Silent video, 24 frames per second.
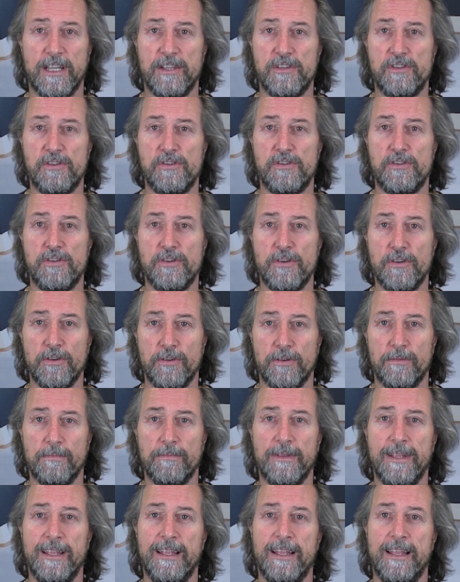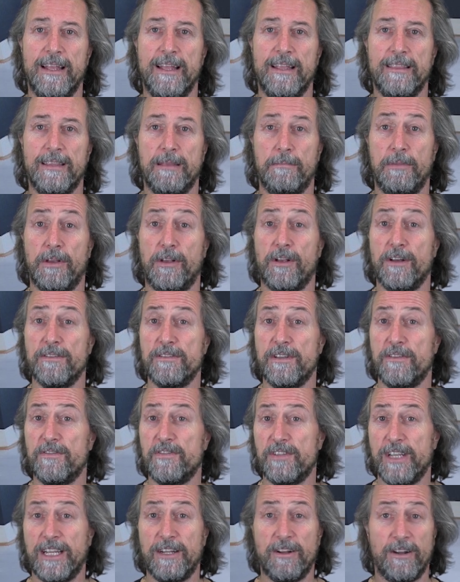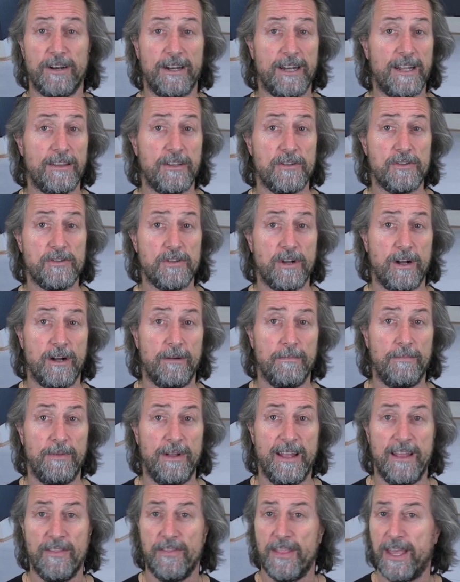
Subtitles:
assume that because they've seen on another job,